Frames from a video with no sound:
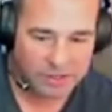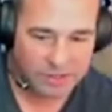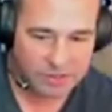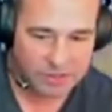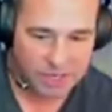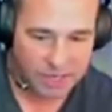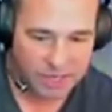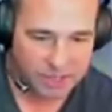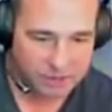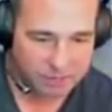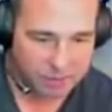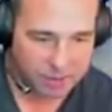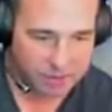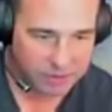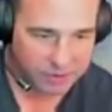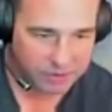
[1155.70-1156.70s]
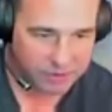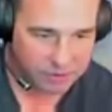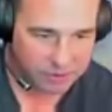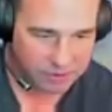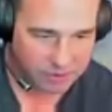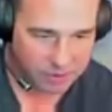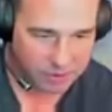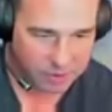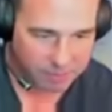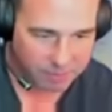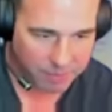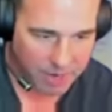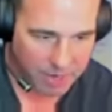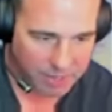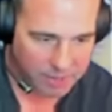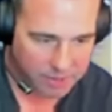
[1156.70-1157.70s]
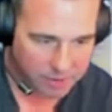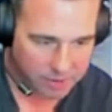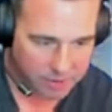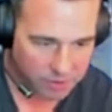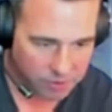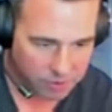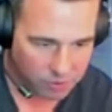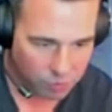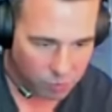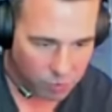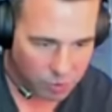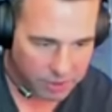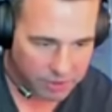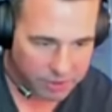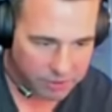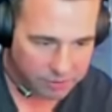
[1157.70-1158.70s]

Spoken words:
sound barriers at Mach 1.